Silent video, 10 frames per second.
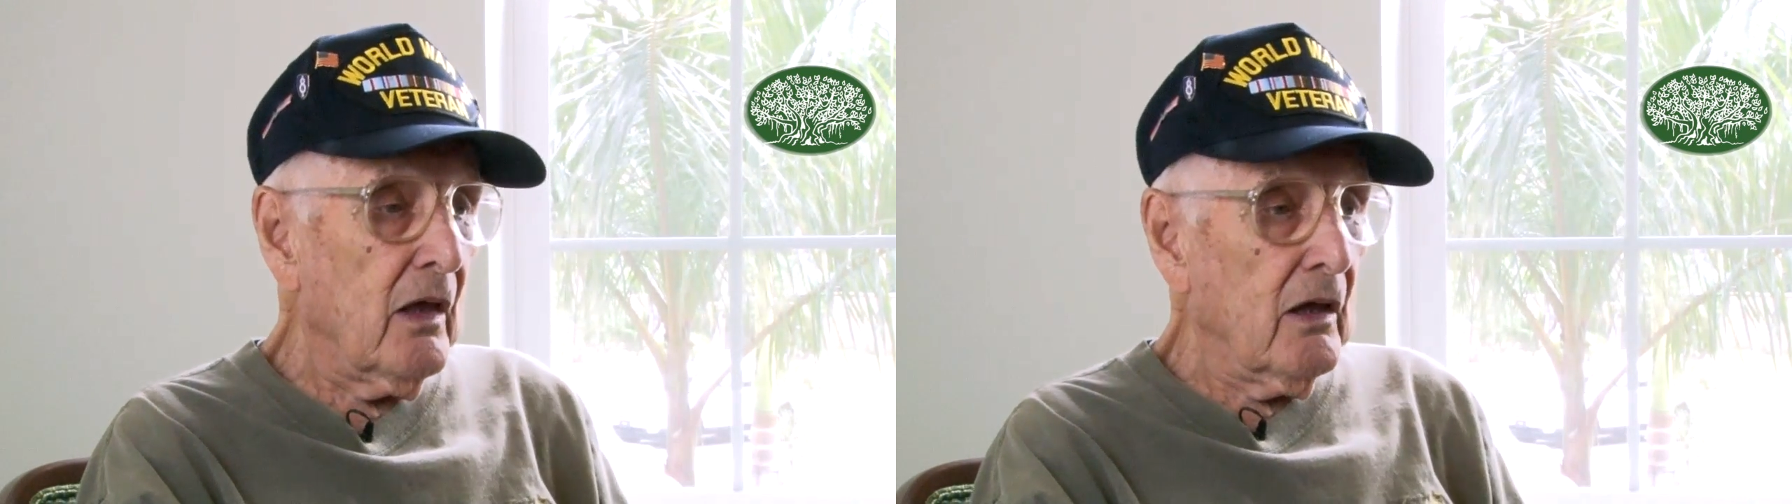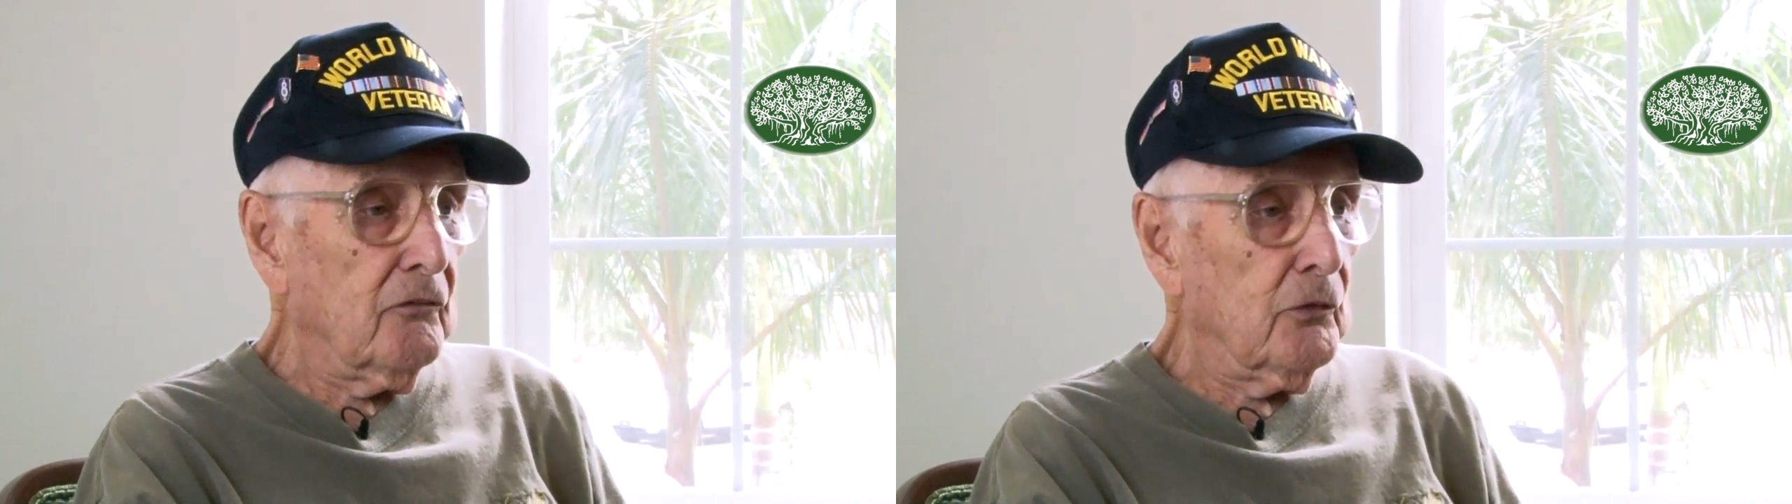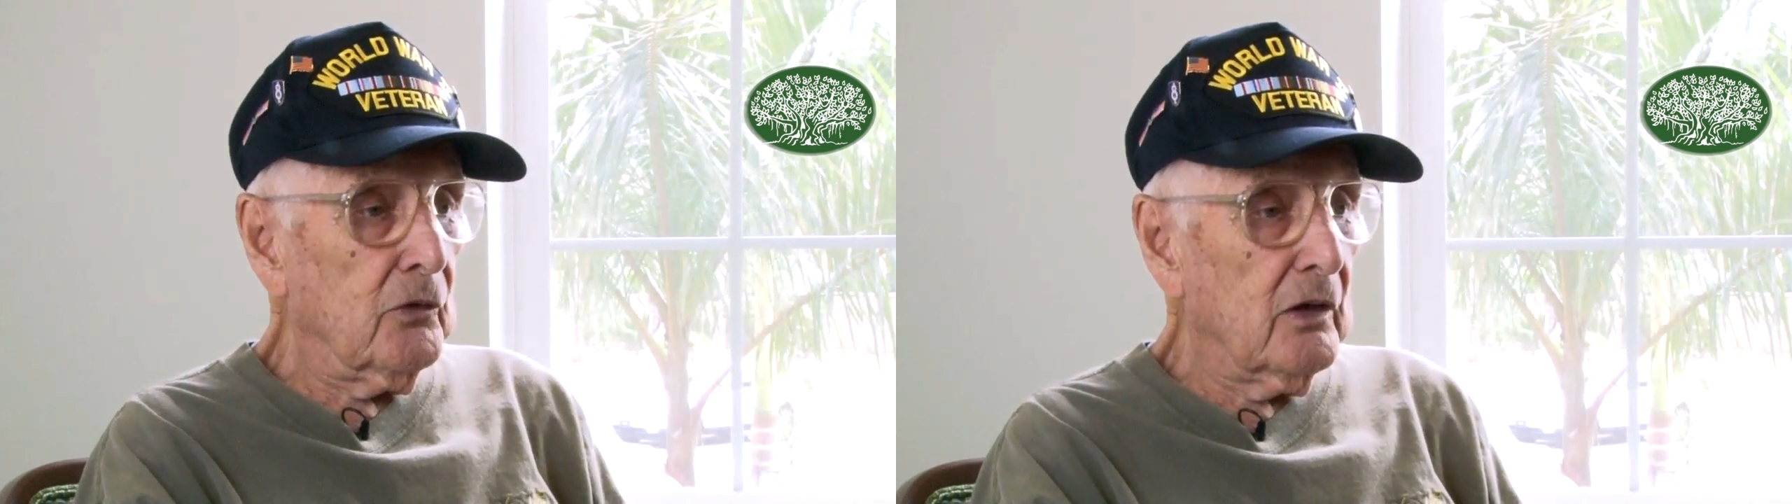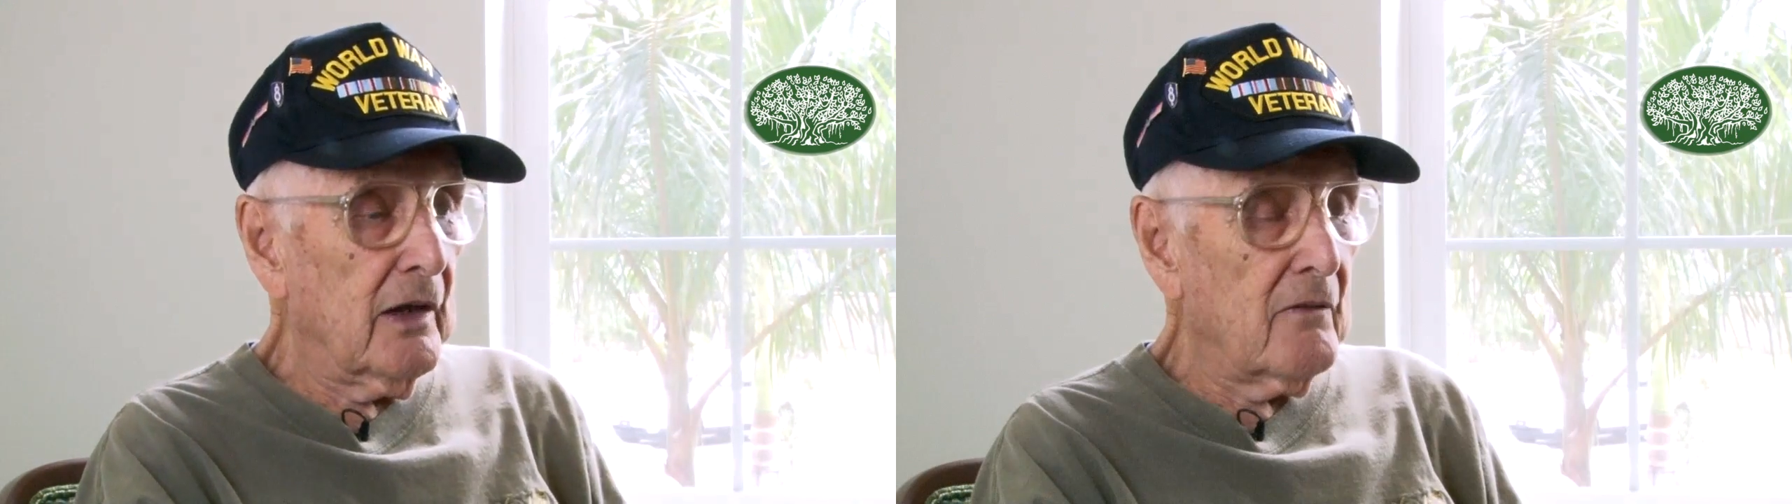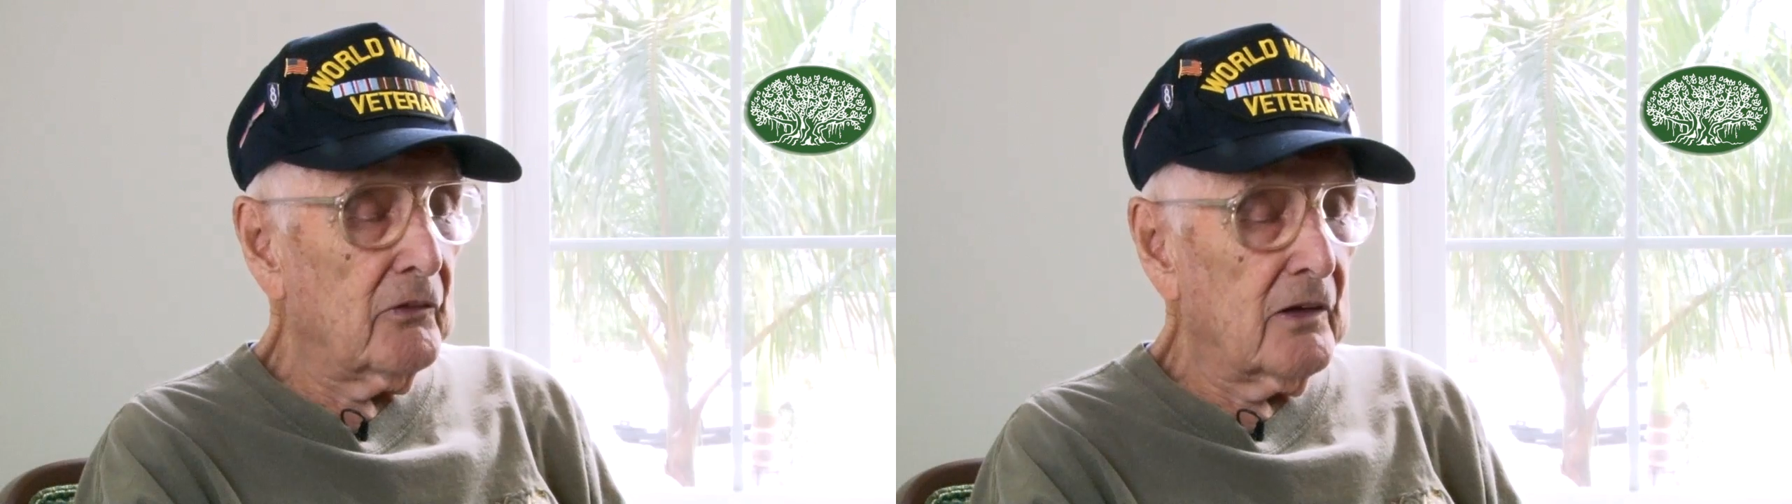If you
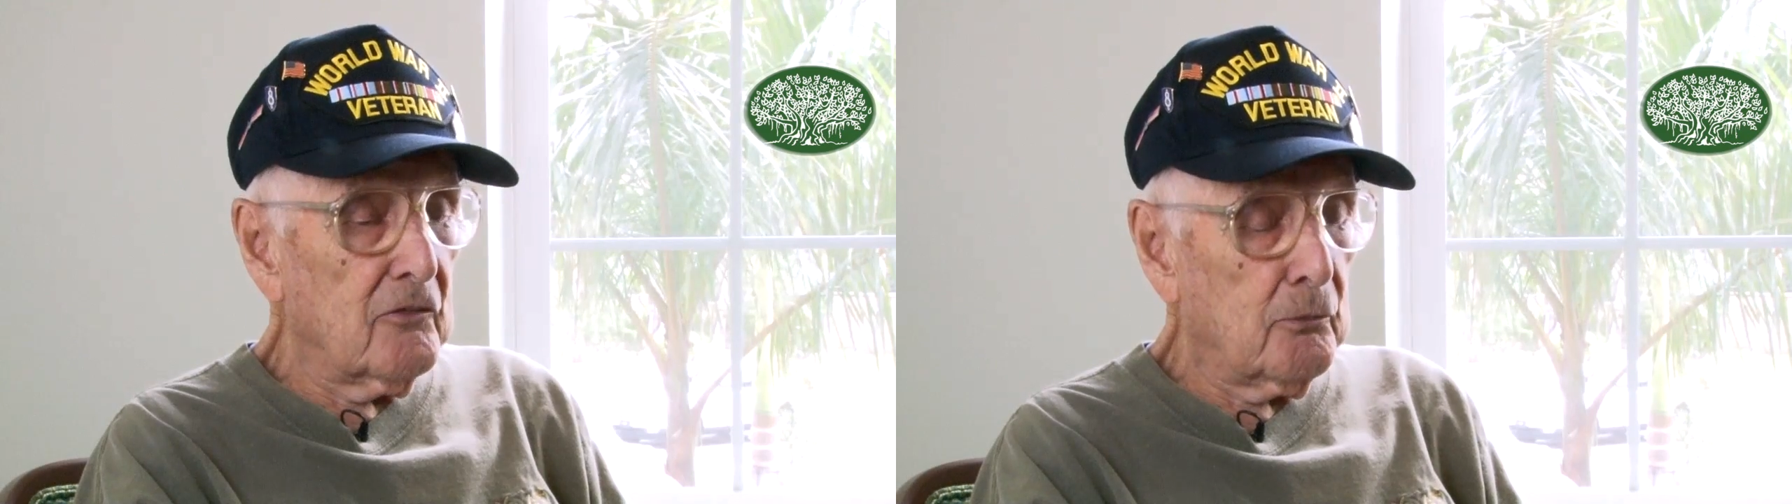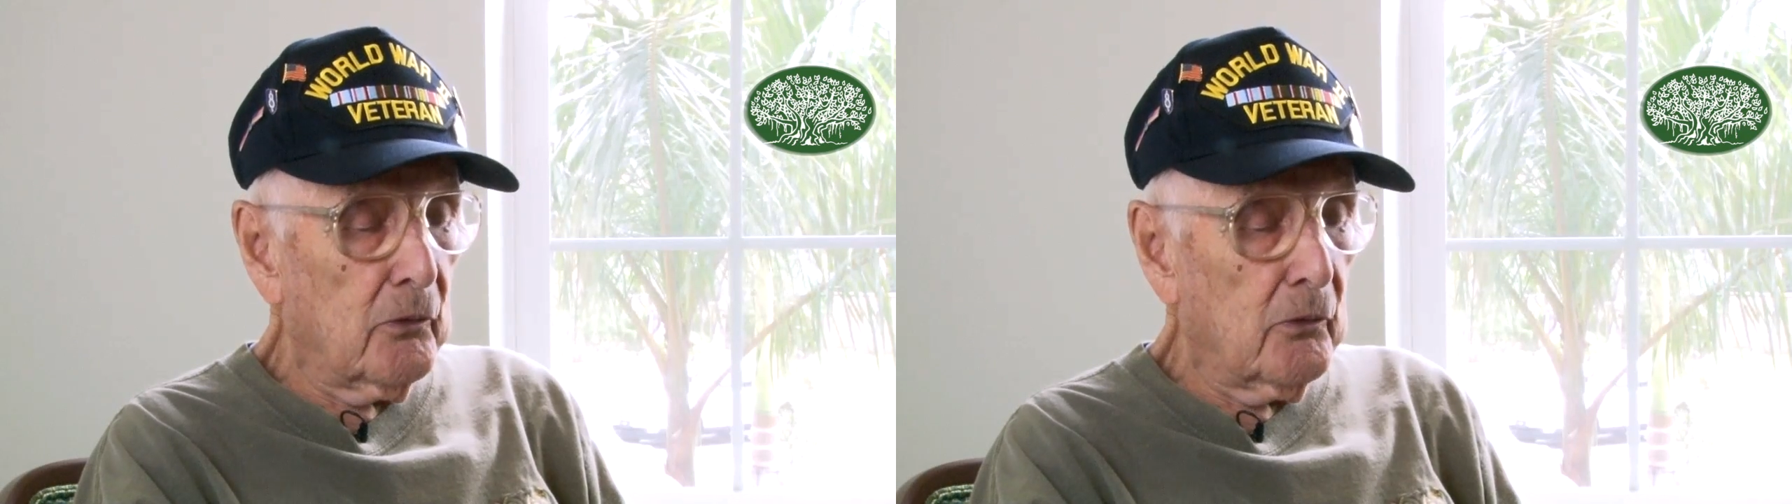didn't have enough